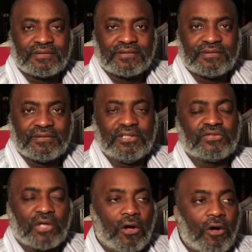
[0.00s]
There's
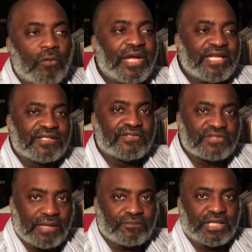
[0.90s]
always
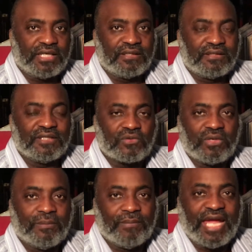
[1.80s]
something that's going to
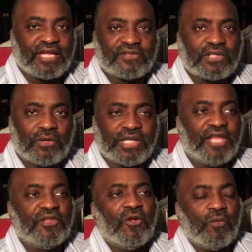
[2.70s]
make it so that
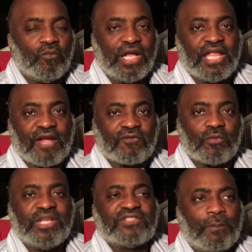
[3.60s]
whatever
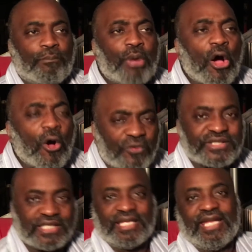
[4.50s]
we
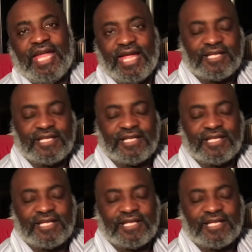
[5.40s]
supposedly get